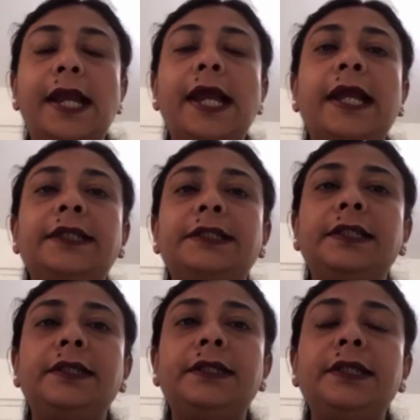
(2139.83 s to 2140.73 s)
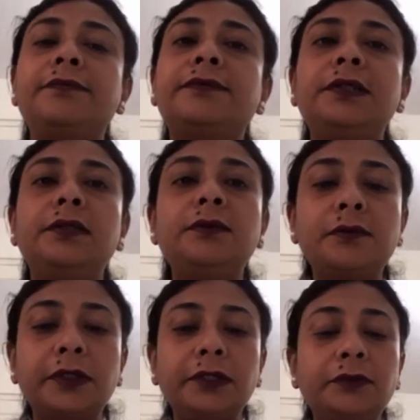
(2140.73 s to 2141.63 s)
And if we
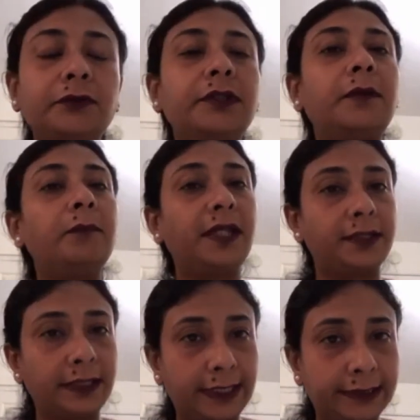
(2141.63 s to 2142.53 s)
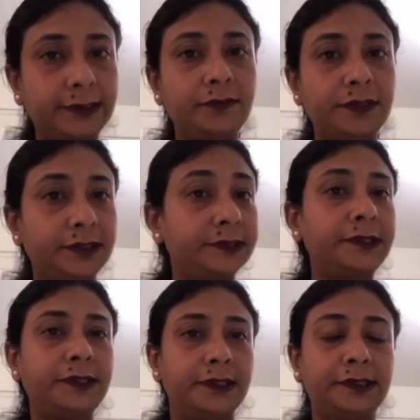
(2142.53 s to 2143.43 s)
look into the metal activity
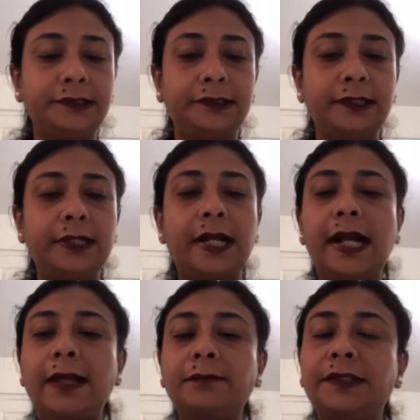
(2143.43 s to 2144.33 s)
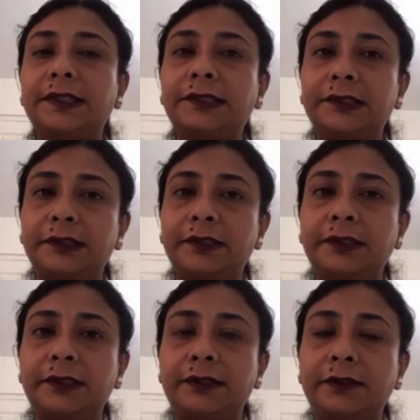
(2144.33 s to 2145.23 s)
series, I am just
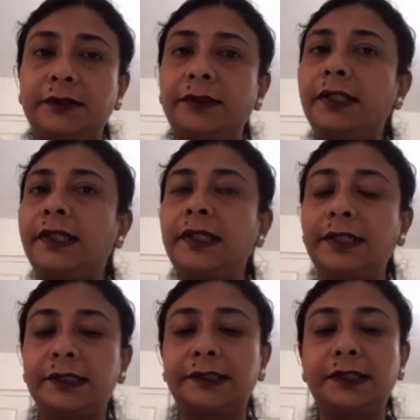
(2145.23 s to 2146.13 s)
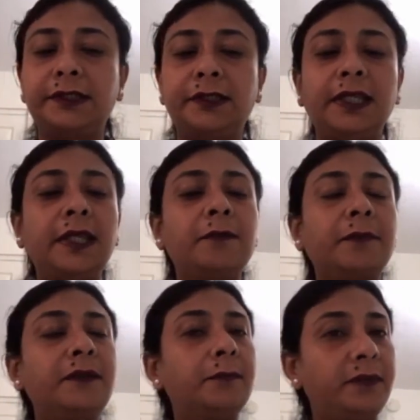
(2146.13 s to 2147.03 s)
taking the name
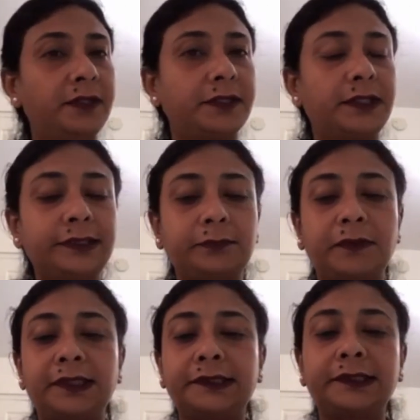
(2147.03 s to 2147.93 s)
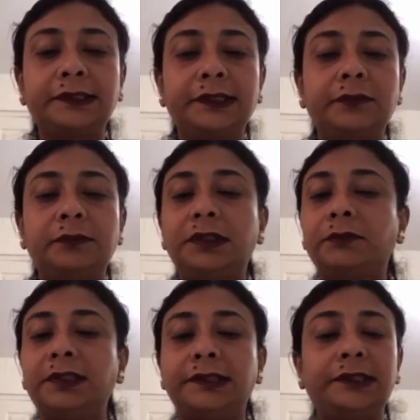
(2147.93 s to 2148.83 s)
of the metals present in
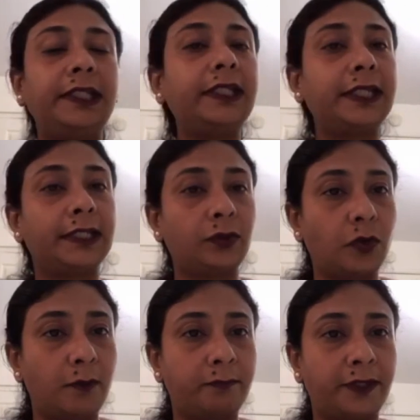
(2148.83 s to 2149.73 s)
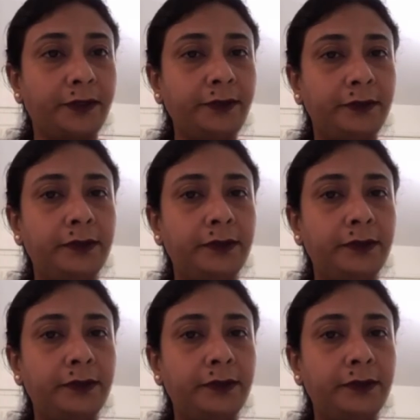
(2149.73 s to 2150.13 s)
between zinc and copper.